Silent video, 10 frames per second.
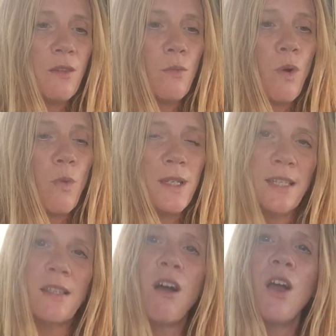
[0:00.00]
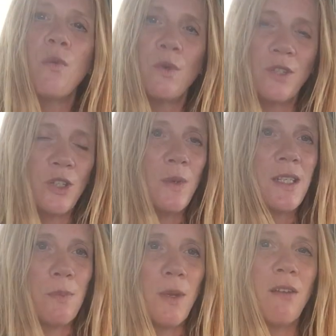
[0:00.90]
what we desire wants to
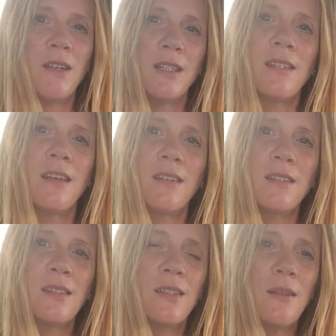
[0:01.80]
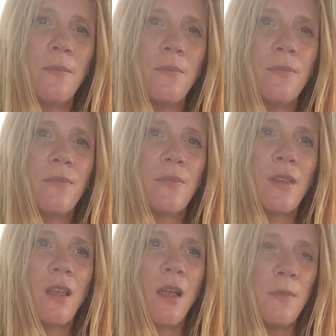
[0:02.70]
experience us
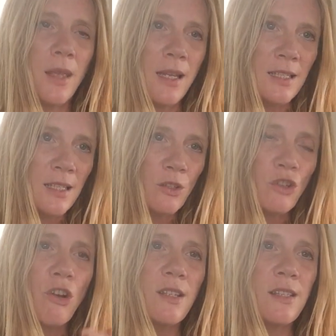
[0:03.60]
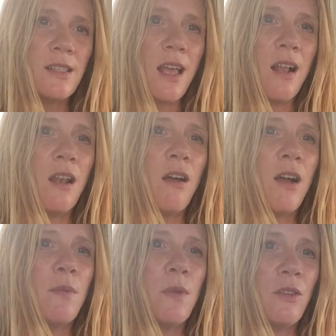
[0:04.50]
and, and to trust that
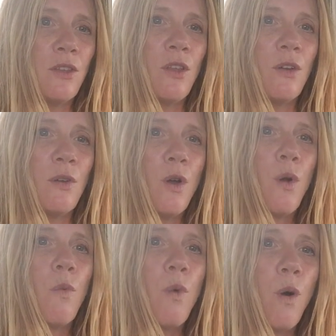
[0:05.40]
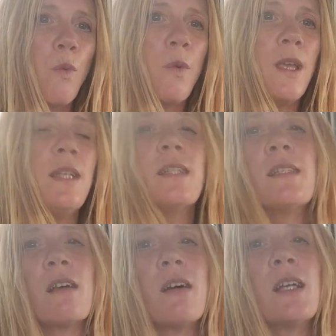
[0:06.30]
alignment that what we
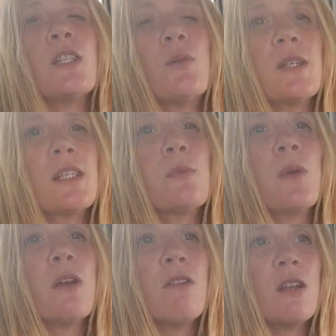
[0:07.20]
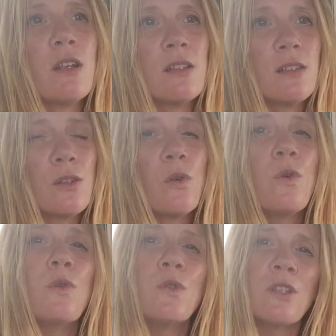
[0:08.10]
desire to experience
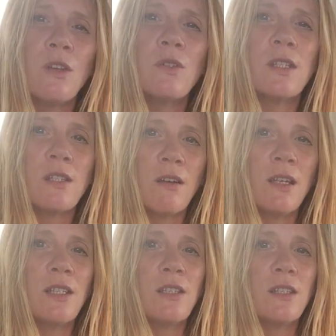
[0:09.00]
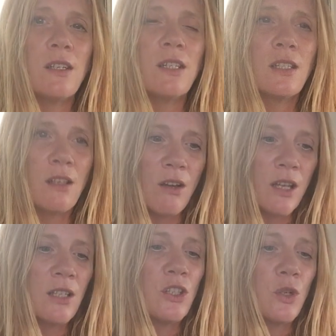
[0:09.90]
also desires
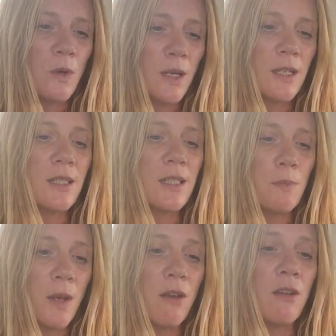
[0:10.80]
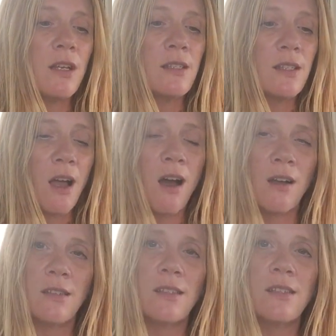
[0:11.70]
desires to experience
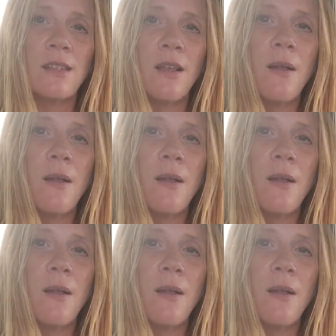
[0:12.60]
us